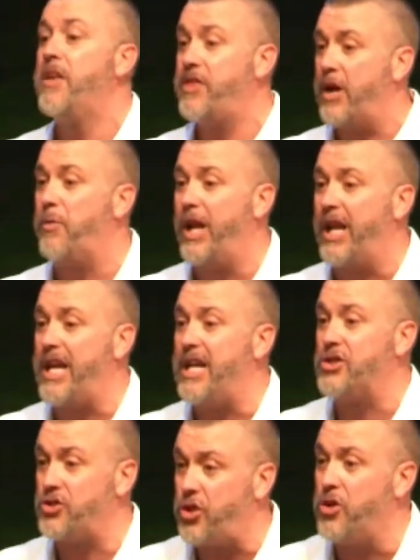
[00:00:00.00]
There really
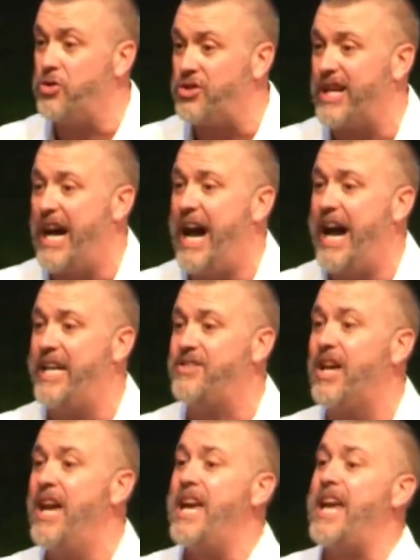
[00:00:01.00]
is two sides.
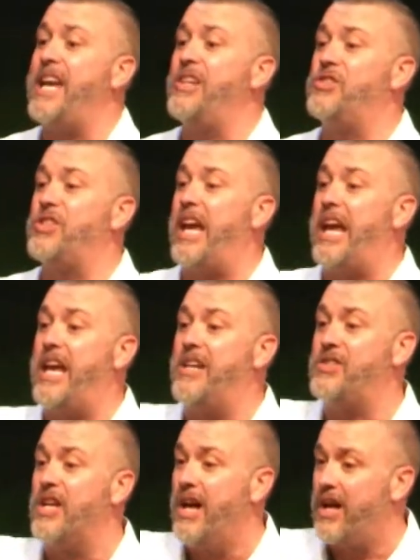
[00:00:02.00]
He
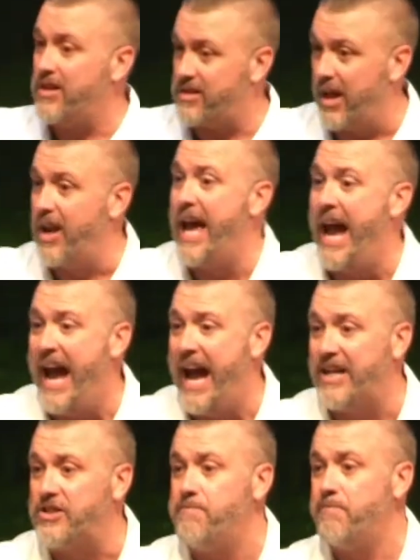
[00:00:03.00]
sees the
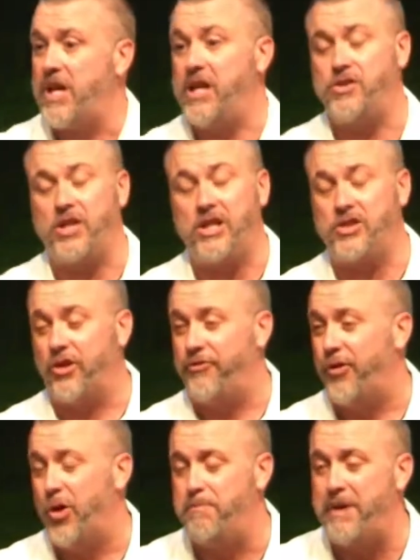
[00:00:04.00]
last. He sees the
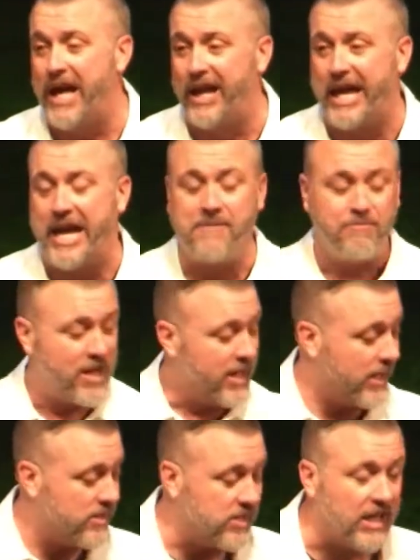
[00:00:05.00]
full belly.
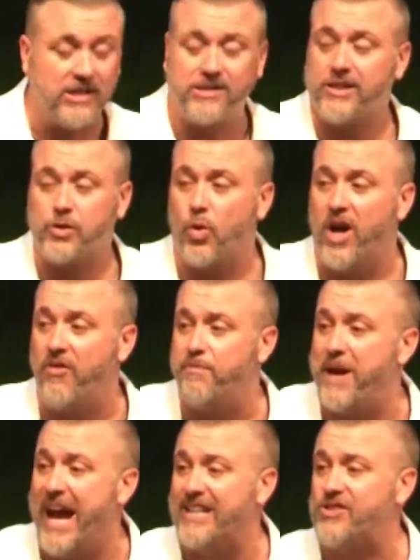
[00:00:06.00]
He sees the 12
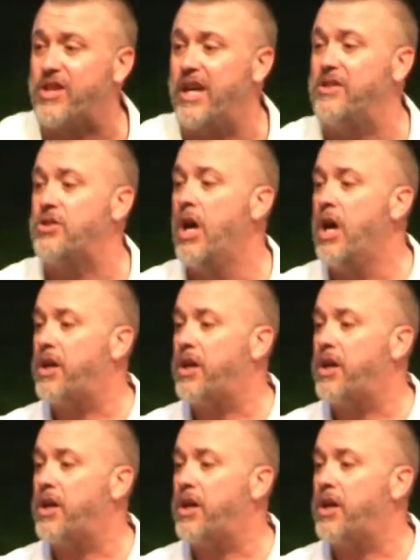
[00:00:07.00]
baskets.